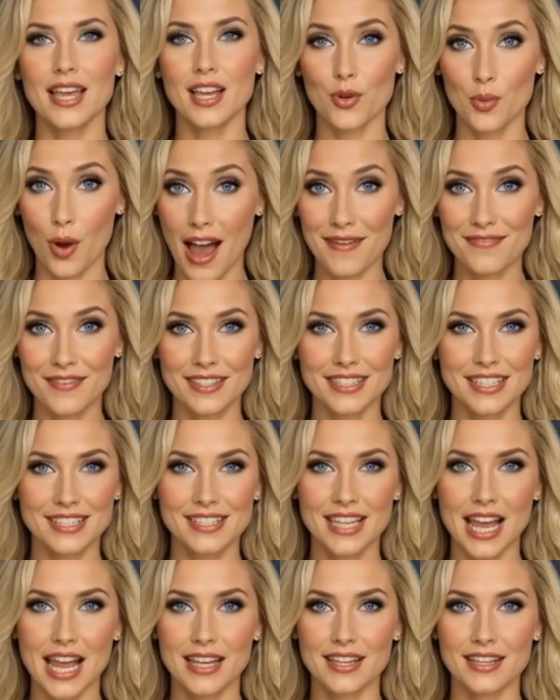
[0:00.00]
graphic
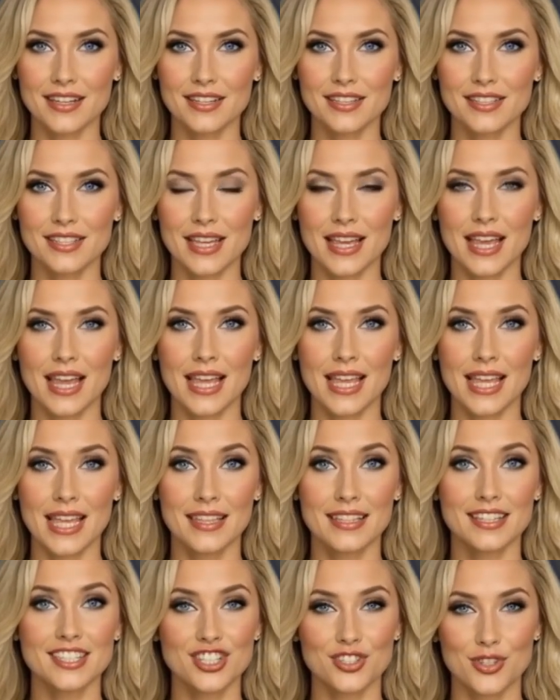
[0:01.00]
designers,
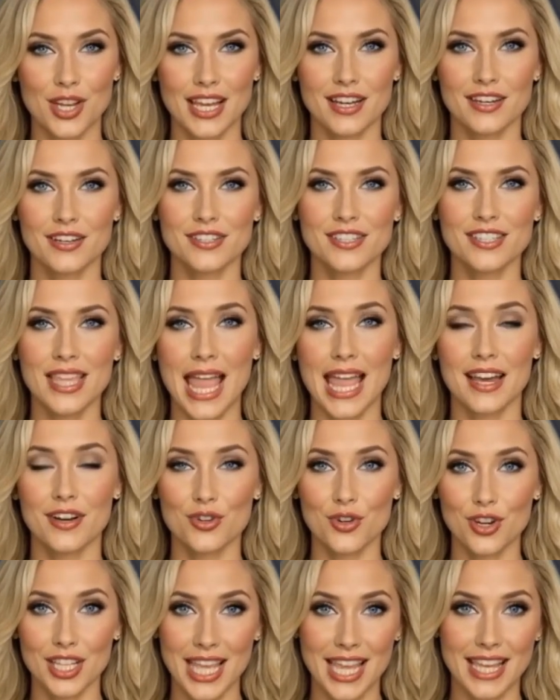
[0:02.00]
illustrators, and
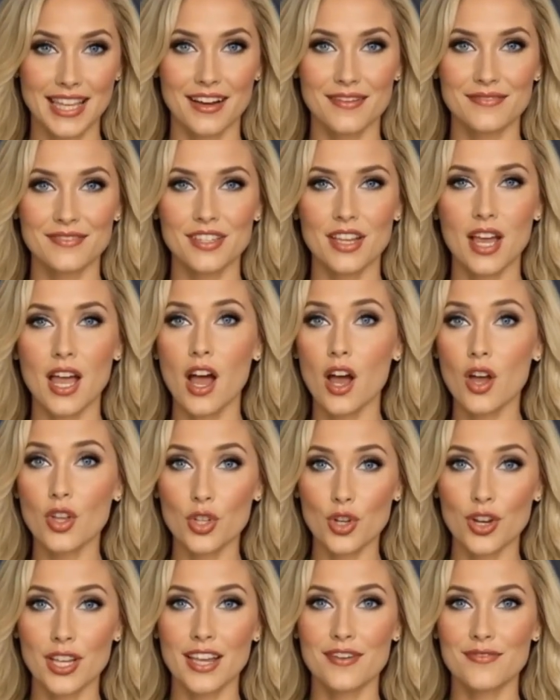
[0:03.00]
creatives
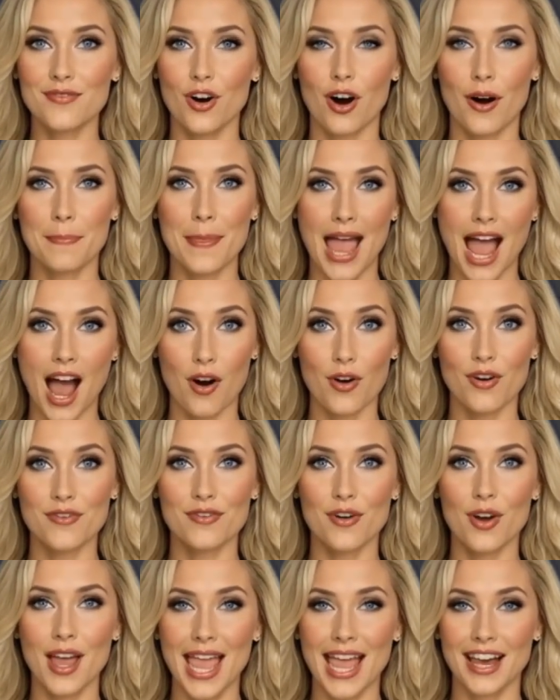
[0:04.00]
looking for a
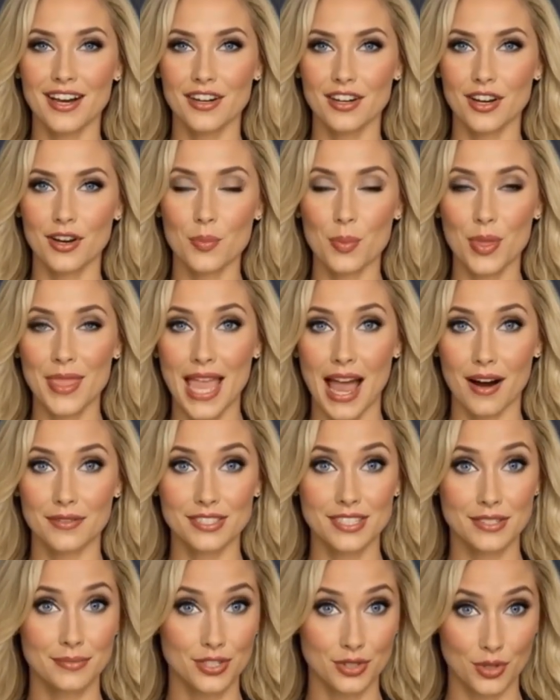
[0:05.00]
powerful editor
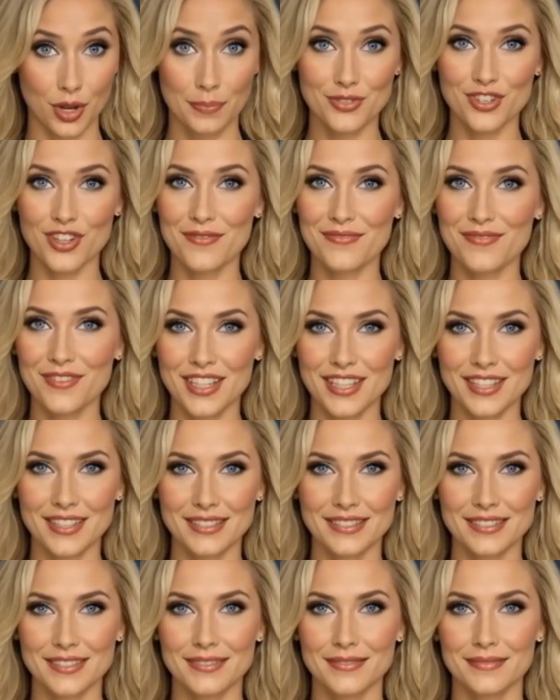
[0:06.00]
without subscription
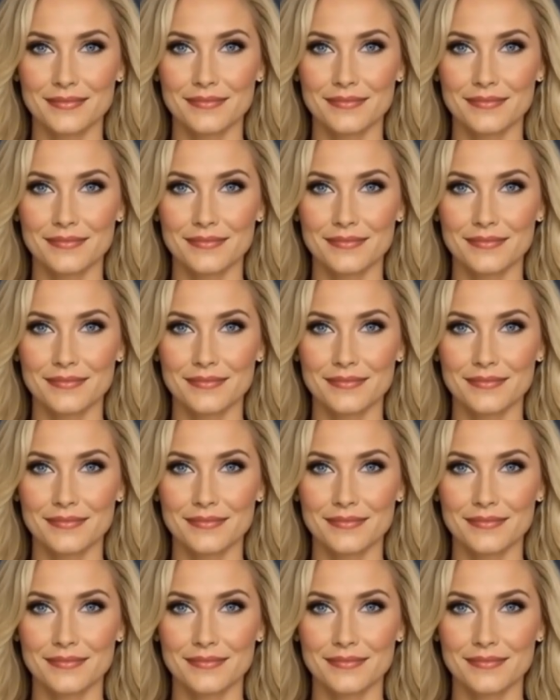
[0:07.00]
fees.